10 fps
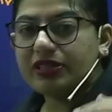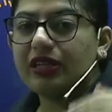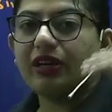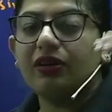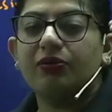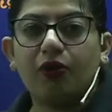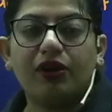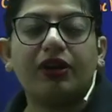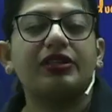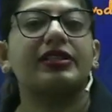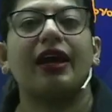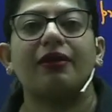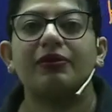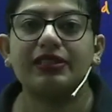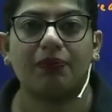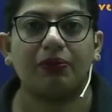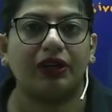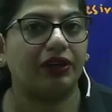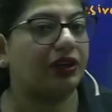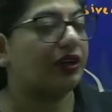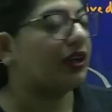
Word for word: the products can be separated